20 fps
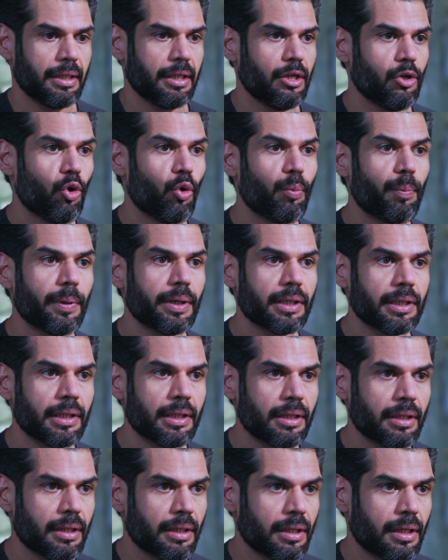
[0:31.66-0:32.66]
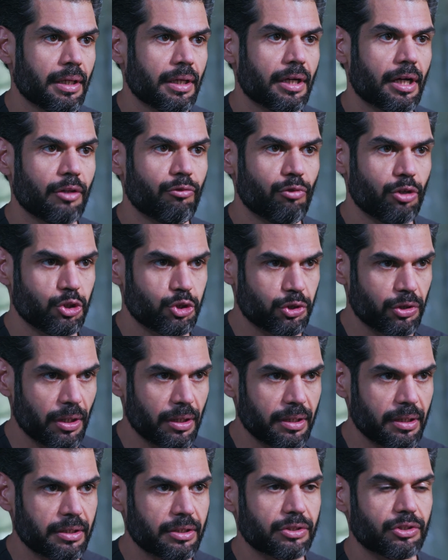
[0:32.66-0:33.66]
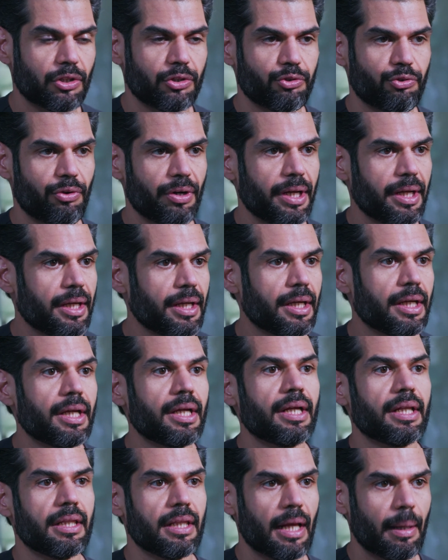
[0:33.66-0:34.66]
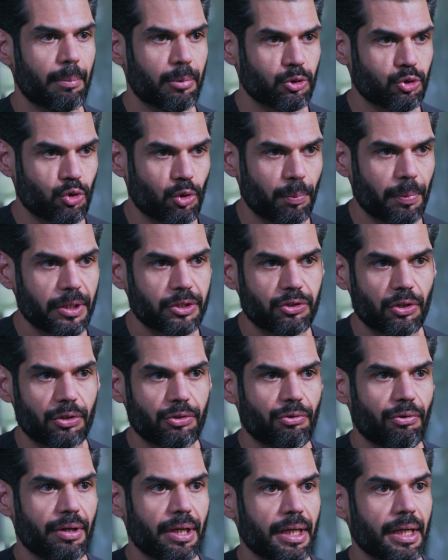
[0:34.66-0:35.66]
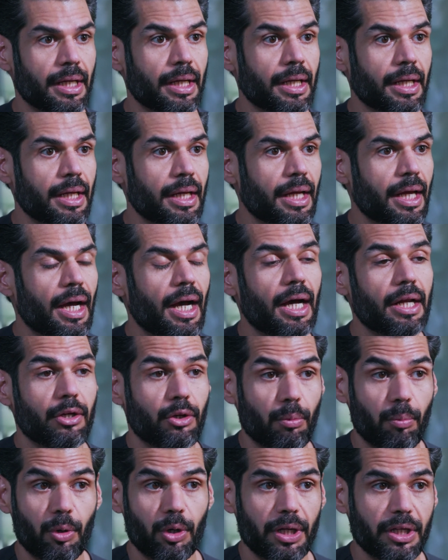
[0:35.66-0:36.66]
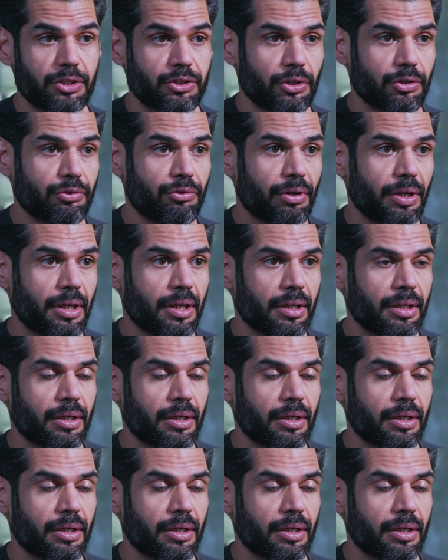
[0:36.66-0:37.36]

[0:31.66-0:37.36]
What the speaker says: the open conventional surgery, laparoscopic surgery, and robotic surgery.